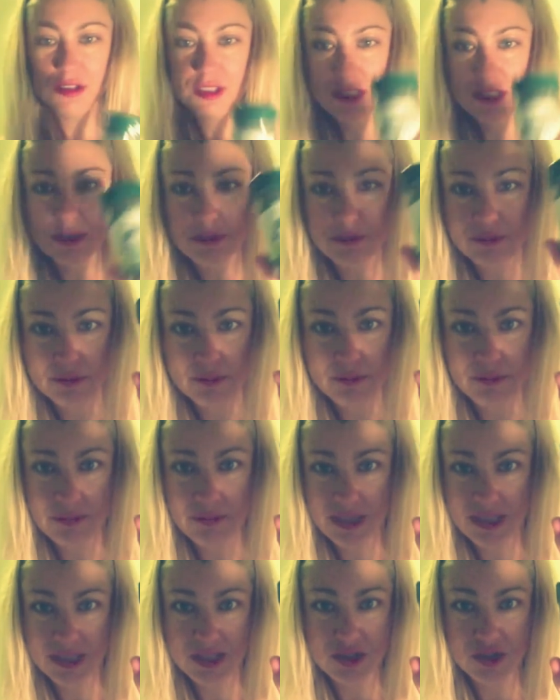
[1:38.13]
some
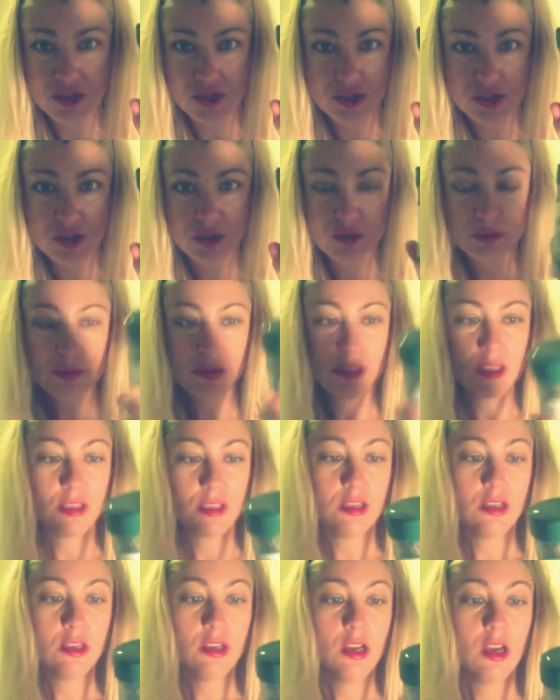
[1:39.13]
mixed herbs,
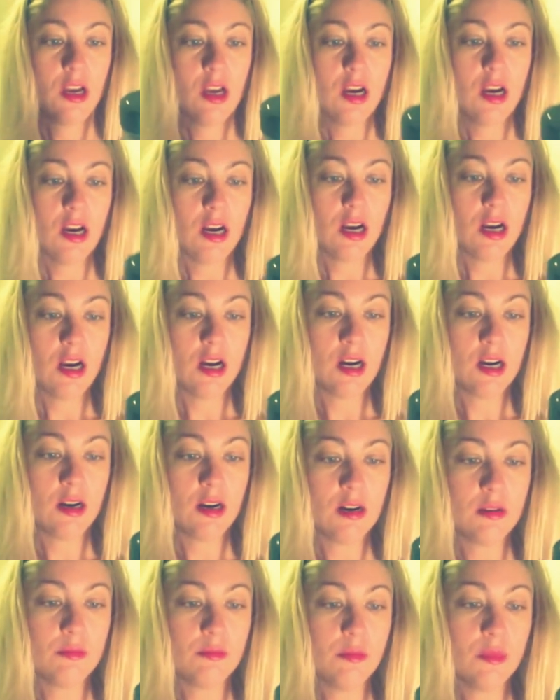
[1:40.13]

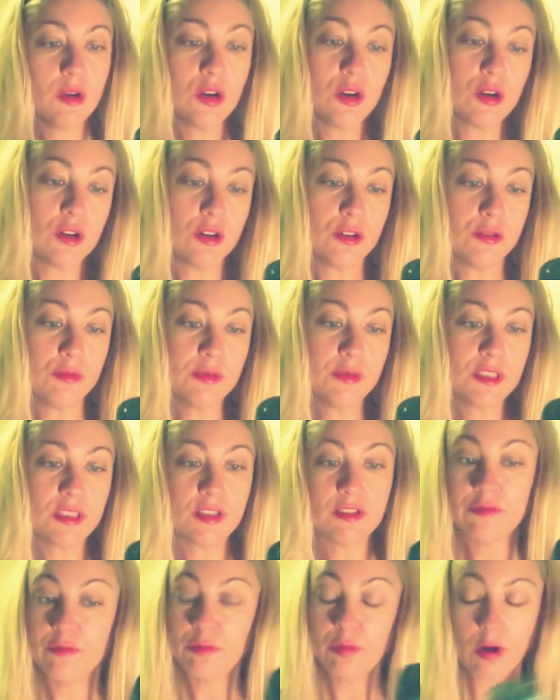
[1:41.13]
herbs
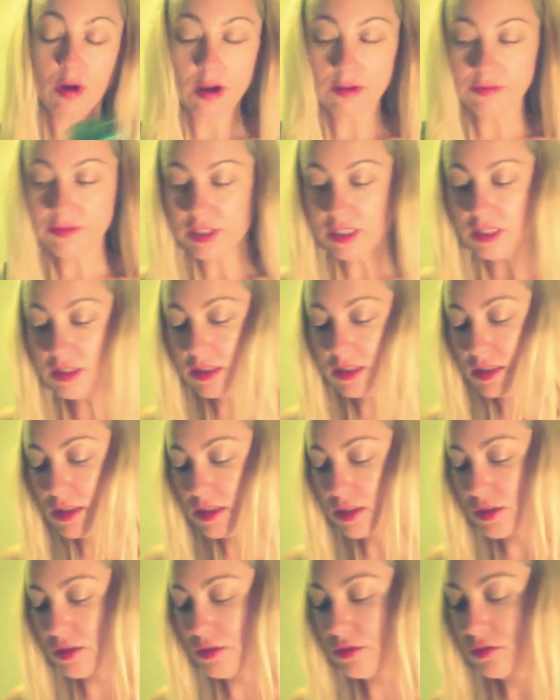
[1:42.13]
of Provence,
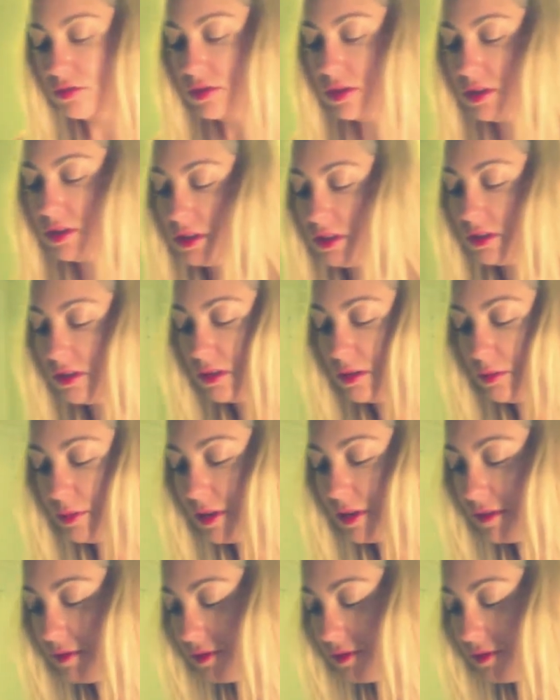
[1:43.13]
so just a little bit of